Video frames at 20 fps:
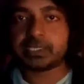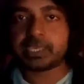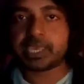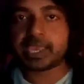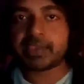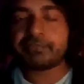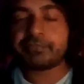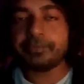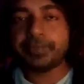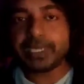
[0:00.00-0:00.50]

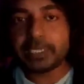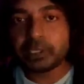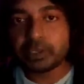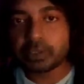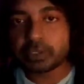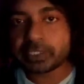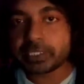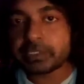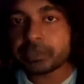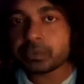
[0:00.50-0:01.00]
have to be
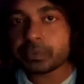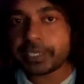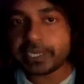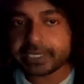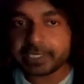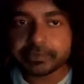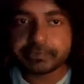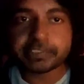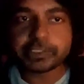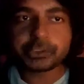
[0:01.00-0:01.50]
looked into
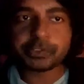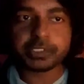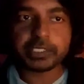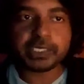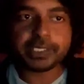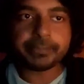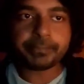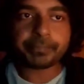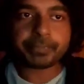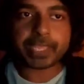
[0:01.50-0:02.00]

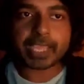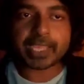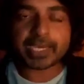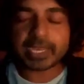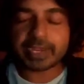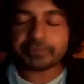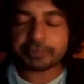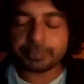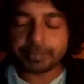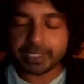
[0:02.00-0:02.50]
individually and
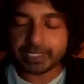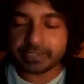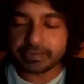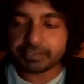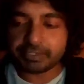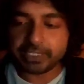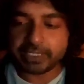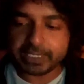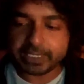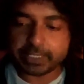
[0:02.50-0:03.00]
have to be
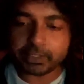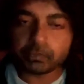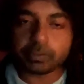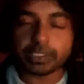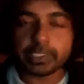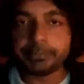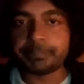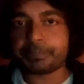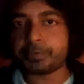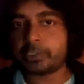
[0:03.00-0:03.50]
given
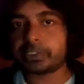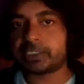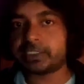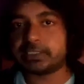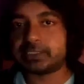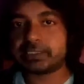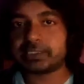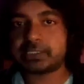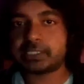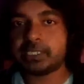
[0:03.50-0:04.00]
equal
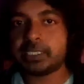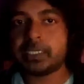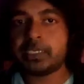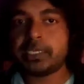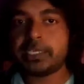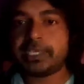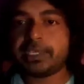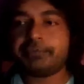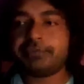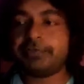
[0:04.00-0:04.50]
importance
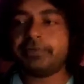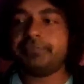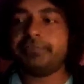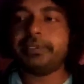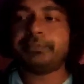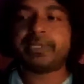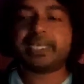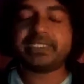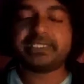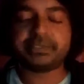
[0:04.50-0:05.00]
if a
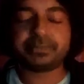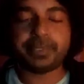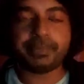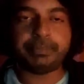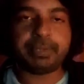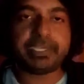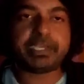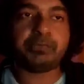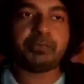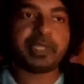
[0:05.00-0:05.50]
film has to be
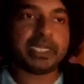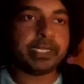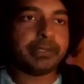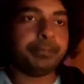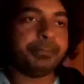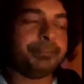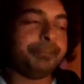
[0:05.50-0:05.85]
made well.